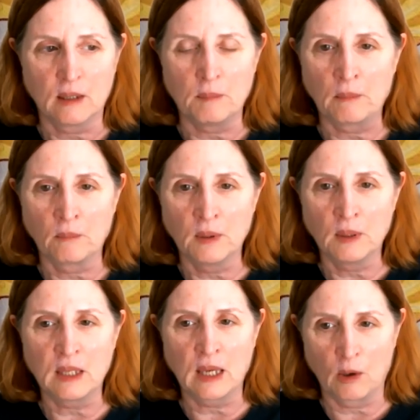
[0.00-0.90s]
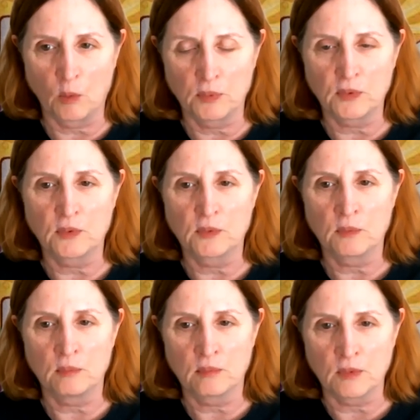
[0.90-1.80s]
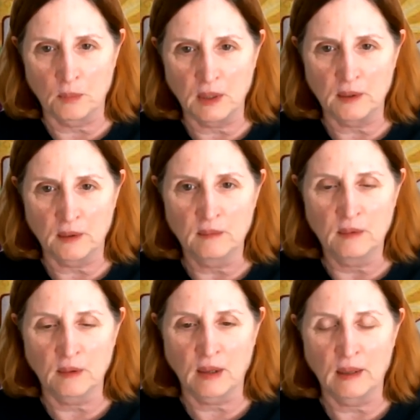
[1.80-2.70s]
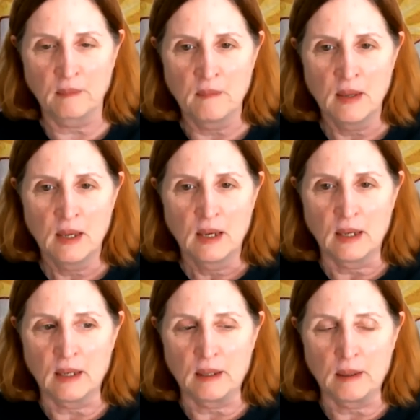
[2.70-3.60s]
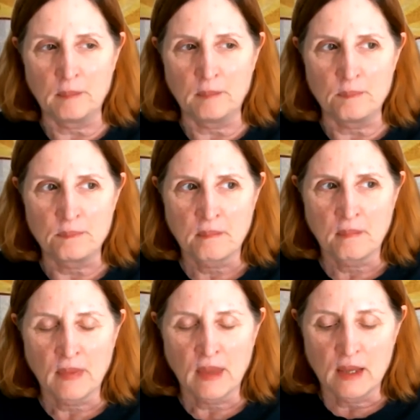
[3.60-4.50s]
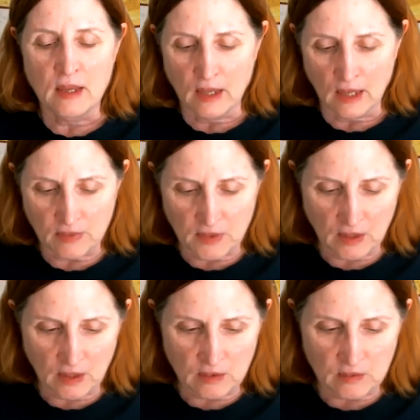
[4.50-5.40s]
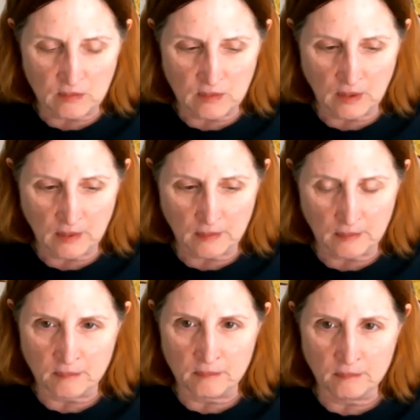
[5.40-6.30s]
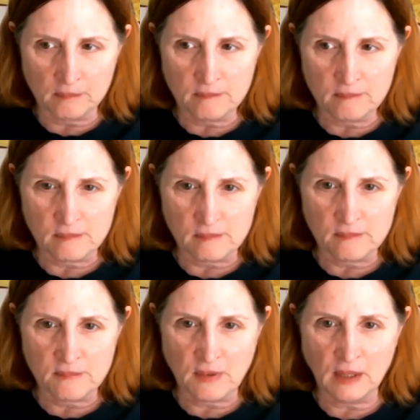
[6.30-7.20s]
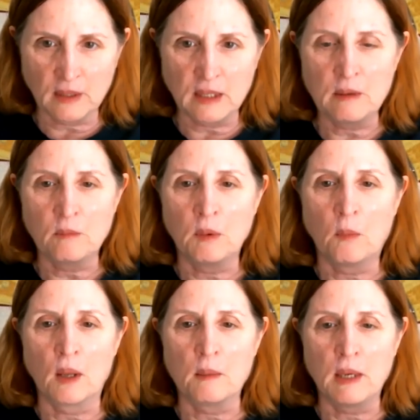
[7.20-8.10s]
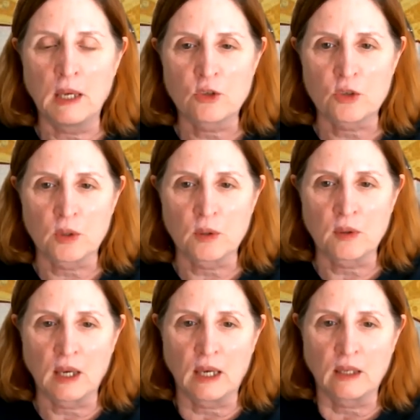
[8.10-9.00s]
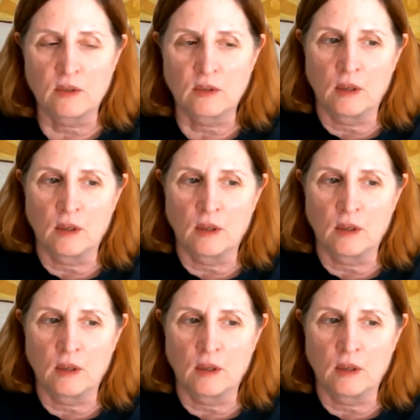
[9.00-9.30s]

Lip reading: that really helps the reader, okay? And then finally, we want to make sure that